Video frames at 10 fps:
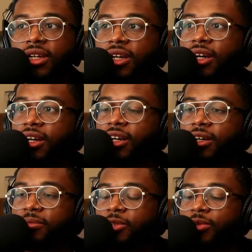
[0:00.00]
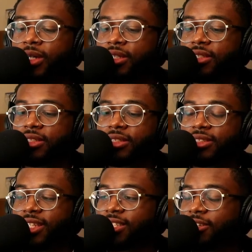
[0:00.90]
Who else?
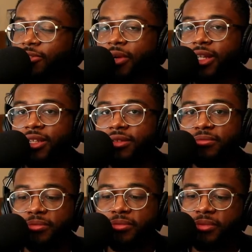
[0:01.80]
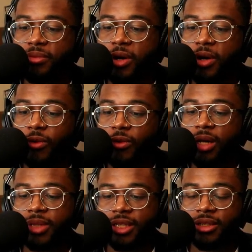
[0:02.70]
That's already
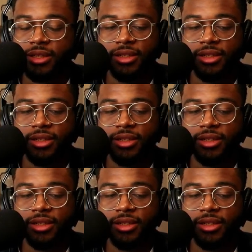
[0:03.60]
overwhelming.